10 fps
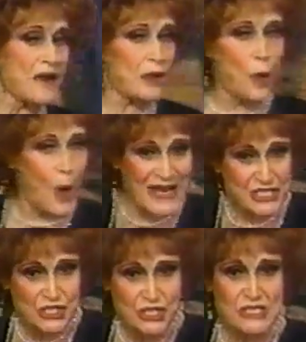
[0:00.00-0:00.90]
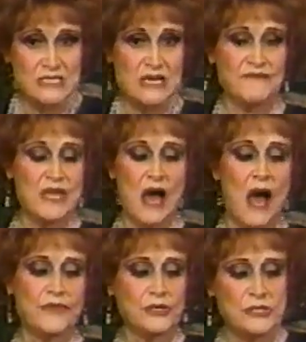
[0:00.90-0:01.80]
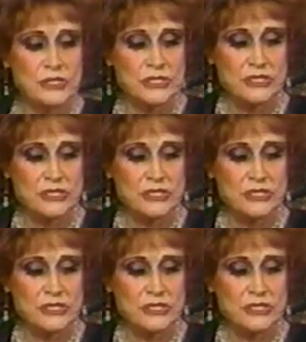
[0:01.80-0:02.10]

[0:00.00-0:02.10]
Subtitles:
of the questions of the others.